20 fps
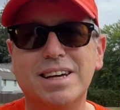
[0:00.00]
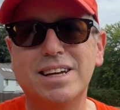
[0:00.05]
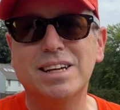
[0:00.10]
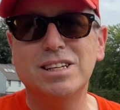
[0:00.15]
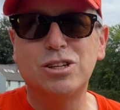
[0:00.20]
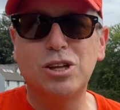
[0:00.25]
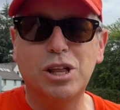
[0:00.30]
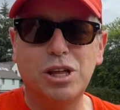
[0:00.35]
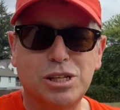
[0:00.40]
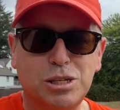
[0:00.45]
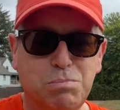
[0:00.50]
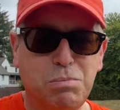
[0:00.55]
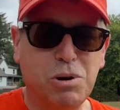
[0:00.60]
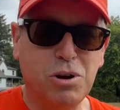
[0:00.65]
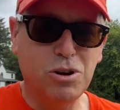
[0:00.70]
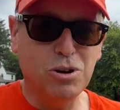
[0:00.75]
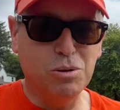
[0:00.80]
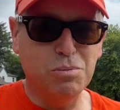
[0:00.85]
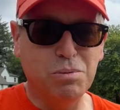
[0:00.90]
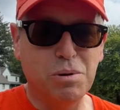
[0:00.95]
So that
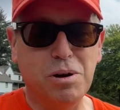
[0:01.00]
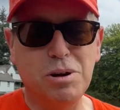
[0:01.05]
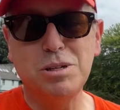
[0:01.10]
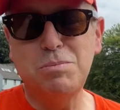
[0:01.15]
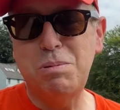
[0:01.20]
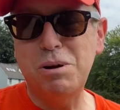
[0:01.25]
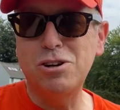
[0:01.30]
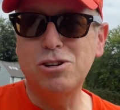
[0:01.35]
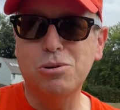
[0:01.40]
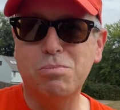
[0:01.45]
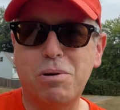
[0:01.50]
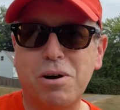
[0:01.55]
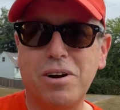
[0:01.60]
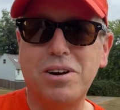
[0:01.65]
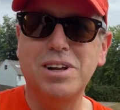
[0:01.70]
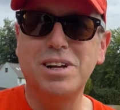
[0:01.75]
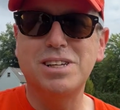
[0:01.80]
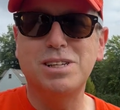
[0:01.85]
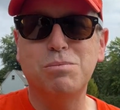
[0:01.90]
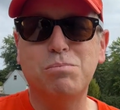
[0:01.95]
spiritual spiritual part
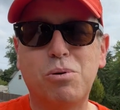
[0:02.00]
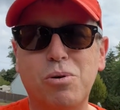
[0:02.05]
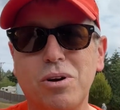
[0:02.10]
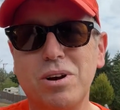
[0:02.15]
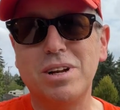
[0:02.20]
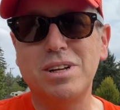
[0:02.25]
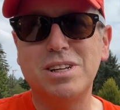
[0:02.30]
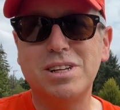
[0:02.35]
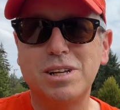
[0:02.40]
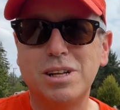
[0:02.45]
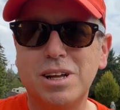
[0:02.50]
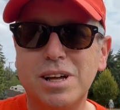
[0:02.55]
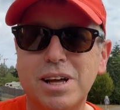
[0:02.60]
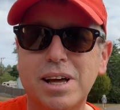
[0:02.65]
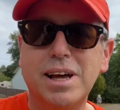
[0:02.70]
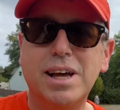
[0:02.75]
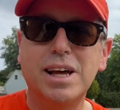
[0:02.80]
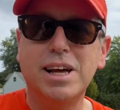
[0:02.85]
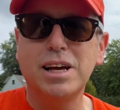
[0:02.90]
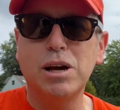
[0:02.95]
is important.
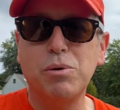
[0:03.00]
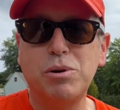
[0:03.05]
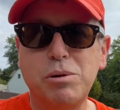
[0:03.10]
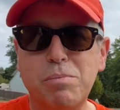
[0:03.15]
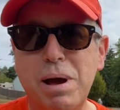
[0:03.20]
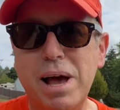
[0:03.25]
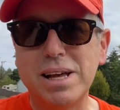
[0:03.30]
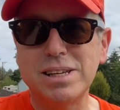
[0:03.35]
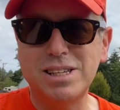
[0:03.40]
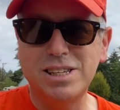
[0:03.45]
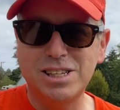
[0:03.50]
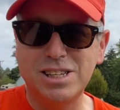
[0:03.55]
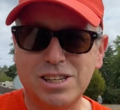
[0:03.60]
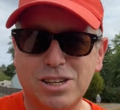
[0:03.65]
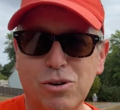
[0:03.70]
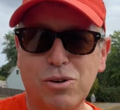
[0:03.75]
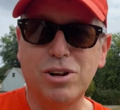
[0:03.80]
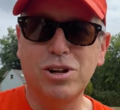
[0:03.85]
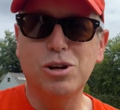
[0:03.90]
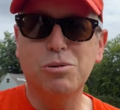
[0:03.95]
Coming to mass is a
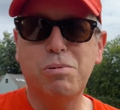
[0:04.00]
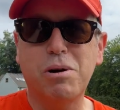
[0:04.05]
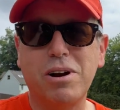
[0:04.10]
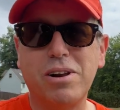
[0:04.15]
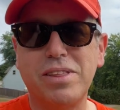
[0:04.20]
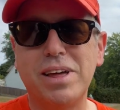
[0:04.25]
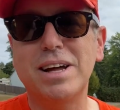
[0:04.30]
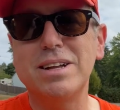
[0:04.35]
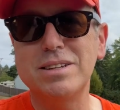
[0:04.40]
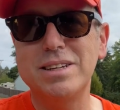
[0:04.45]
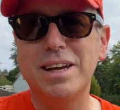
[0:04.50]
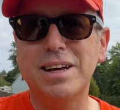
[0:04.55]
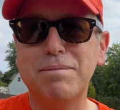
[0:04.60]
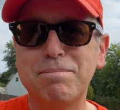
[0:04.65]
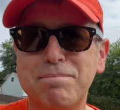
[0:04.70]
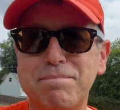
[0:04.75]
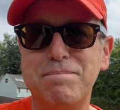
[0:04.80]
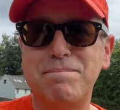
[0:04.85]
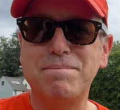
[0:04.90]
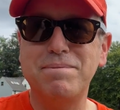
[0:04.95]
critical part of that. Yep.
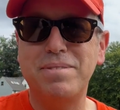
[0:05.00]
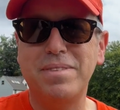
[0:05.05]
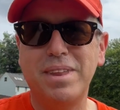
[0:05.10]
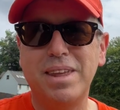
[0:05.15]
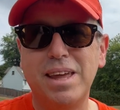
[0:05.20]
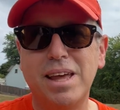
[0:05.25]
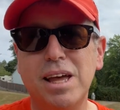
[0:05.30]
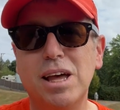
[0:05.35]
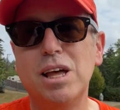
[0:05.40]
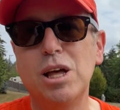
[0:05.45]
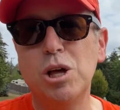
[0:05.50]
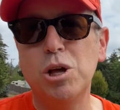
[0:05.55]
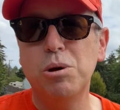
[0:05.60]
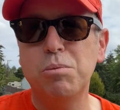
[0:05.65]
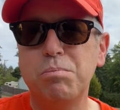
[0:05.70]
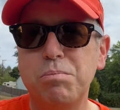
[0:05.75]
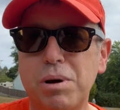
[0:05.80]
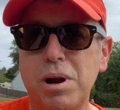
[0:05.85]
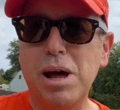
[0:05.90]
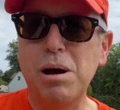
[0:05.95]

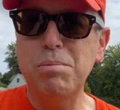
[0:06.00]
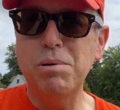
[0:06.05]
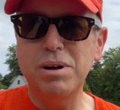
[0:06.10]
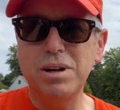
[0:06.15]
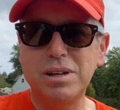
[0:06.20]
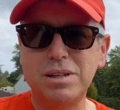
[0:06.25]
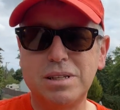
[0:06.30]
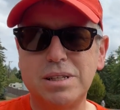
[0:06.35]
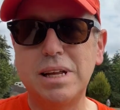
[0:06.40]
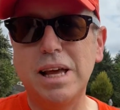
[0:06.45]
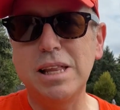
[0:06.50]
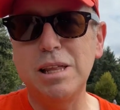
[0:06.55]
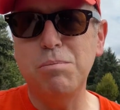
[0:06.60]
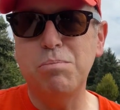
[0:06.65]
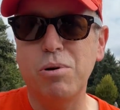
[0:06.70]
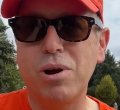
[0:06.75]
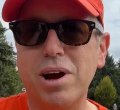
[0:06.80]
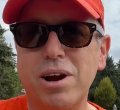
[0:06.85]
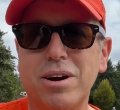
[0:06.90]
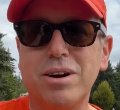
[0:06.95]
But how about daily
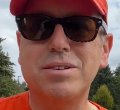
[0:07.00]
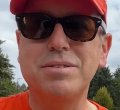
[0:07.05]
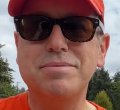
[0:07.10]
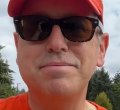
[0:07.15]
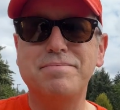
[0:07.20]
prayer?